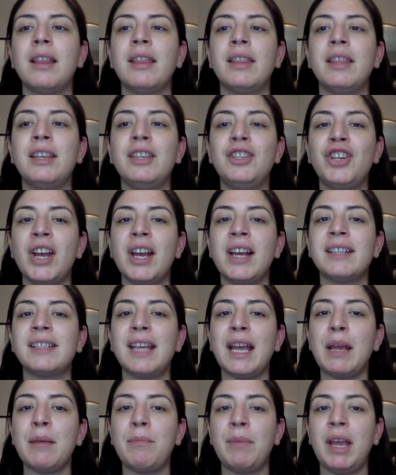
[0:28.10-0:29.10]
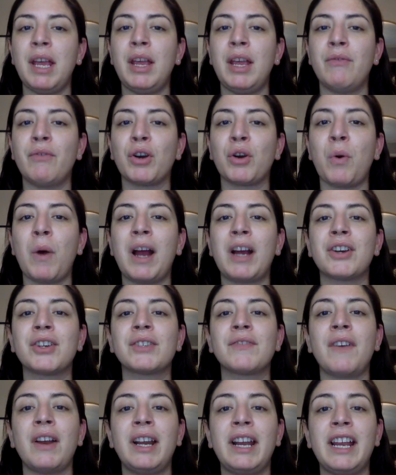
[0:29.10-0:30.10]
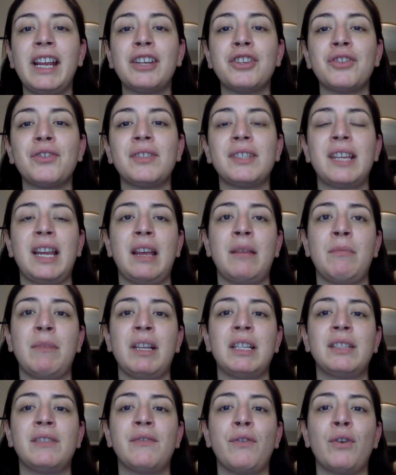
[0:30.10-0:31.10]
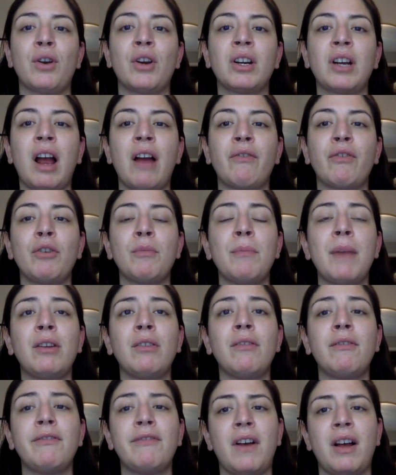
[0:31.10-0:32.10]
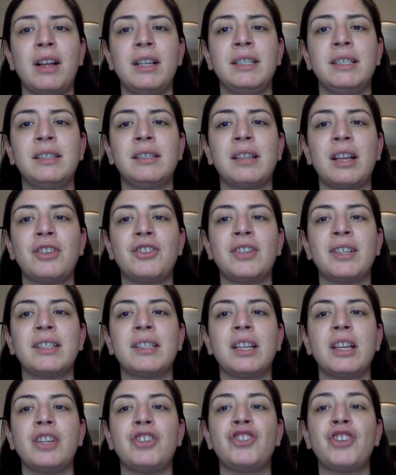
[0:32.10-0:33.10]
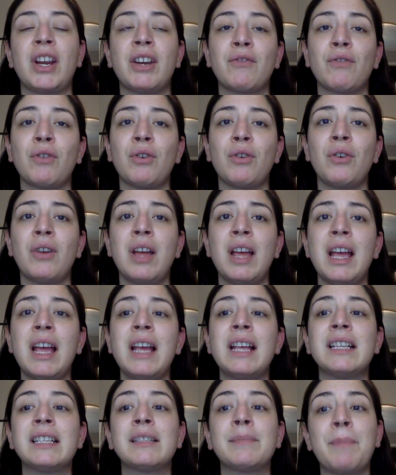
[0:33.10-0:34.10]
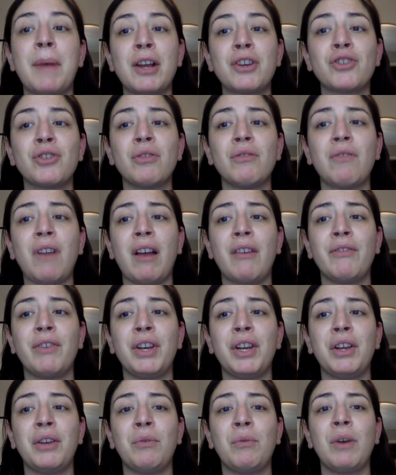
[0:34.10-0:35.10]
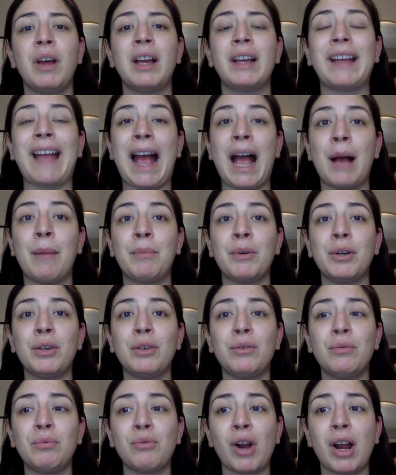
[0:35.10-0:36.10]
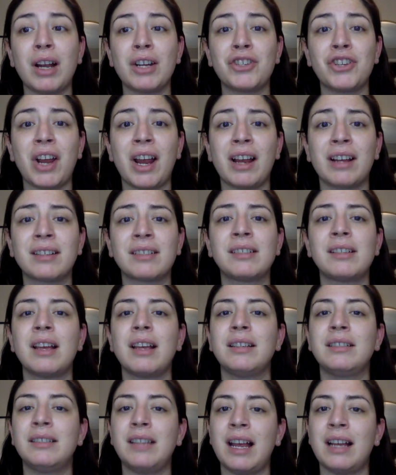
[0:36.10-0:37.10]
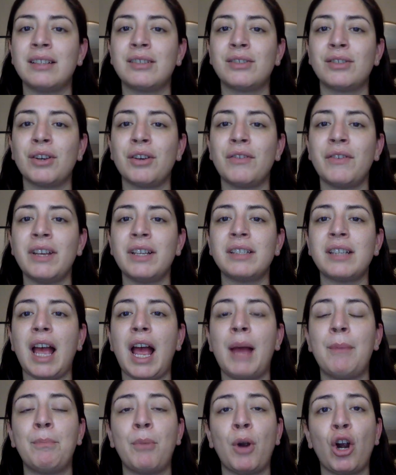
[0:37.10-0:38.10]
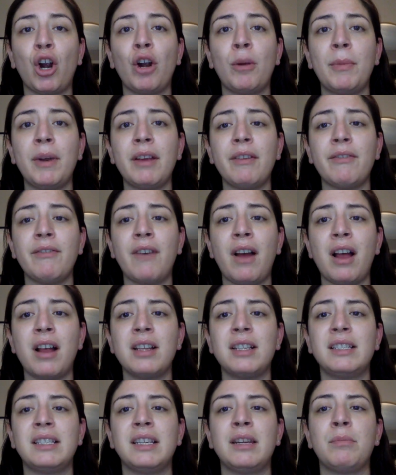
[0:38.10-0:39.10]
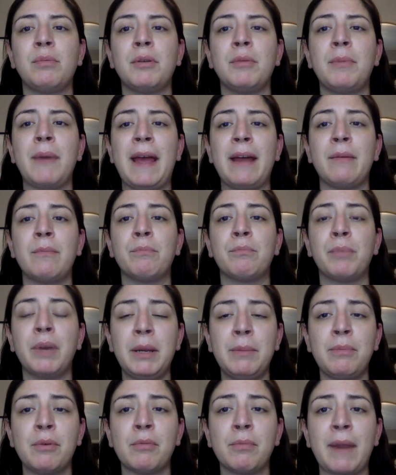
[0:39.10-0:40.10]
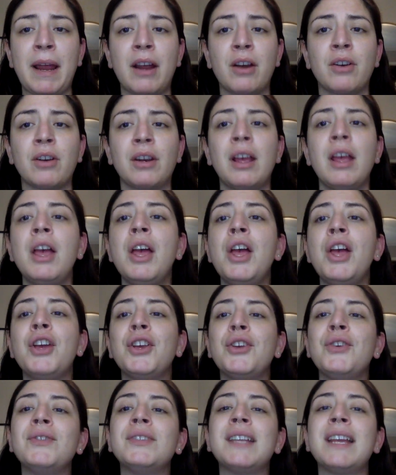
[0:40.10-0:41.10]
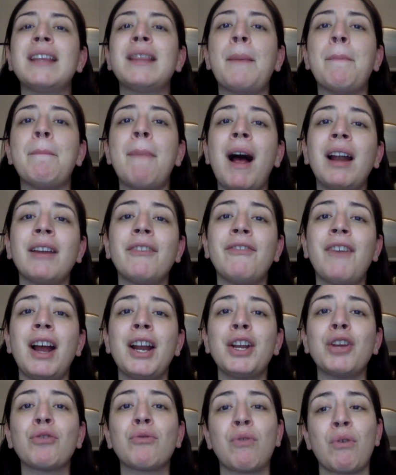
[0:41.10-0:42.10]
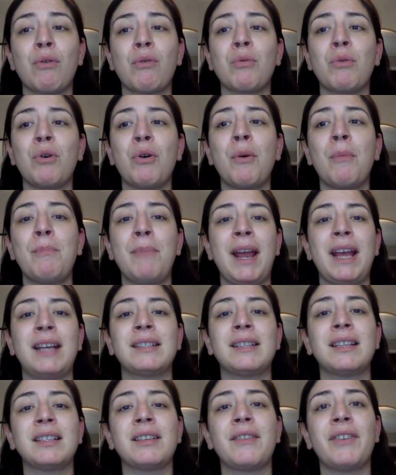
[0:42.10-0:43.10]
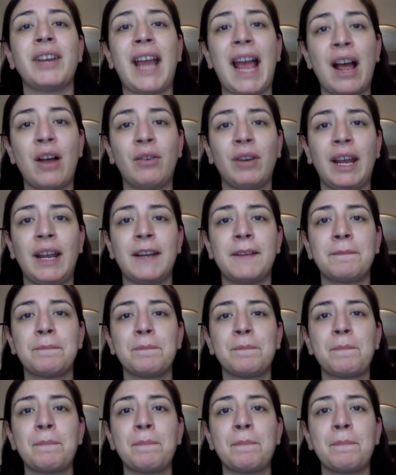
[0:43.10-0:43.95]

The GSAB requires financial statements for governmental funds such as the general, special revenue, capital projects, debt service, and permanent funds to be prepared using the modified accrual basis of accounting.